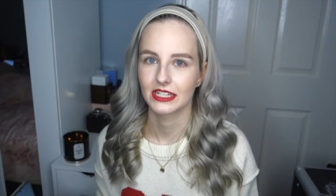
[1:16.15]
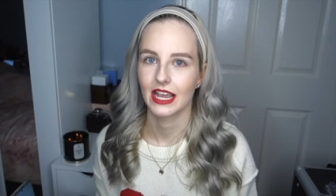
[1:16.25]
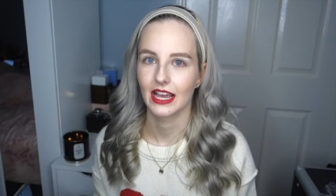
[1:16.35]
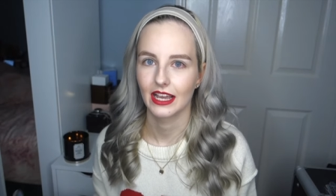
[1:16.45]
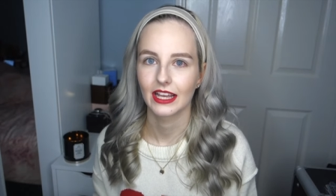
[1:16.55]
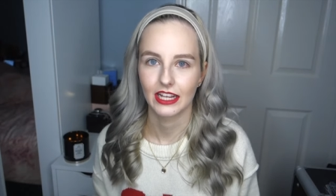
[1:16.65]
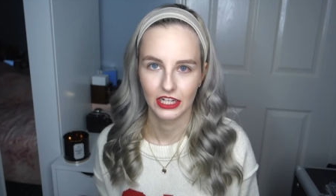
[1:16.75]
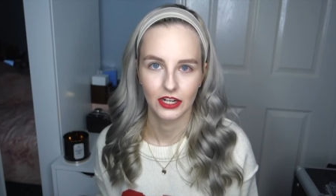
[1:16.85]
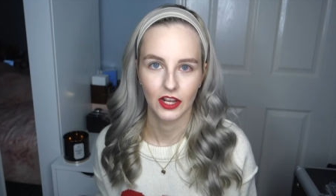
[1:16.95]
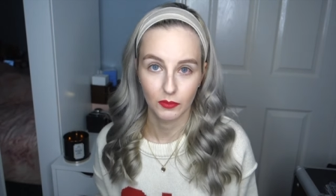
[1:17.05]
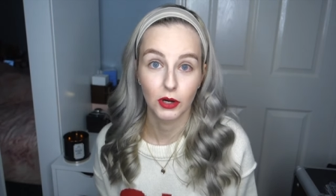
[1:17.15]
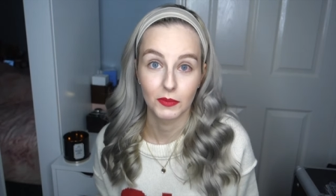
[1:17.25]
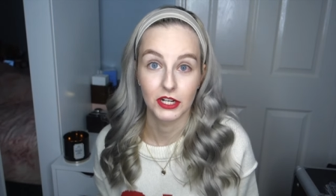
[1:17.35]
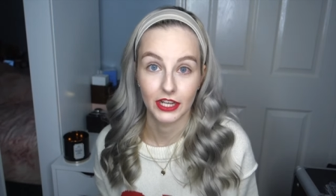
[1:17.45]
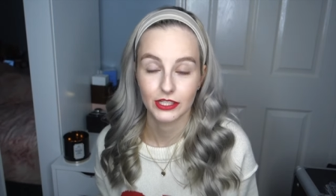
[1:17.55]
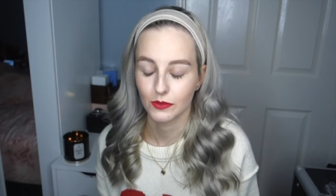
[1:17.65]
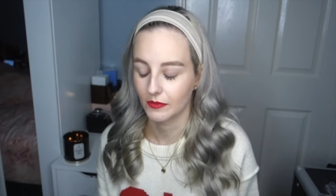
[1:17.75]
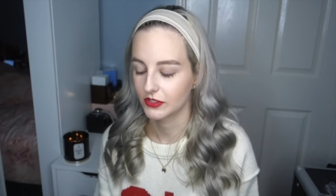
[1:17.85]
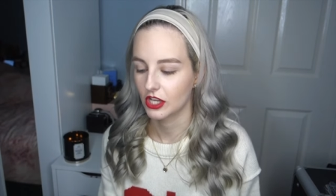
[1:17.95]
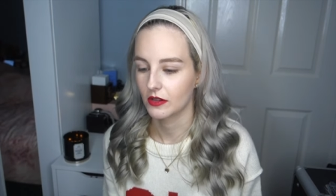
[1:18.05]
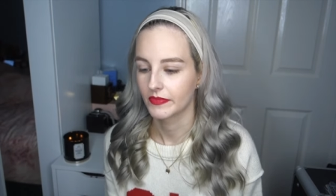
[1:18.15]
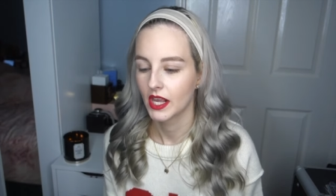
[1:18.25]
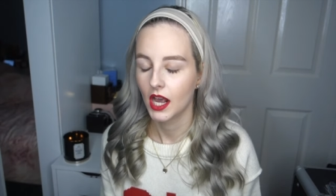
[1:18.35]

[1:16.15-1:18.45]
to get like a, a proper nice one so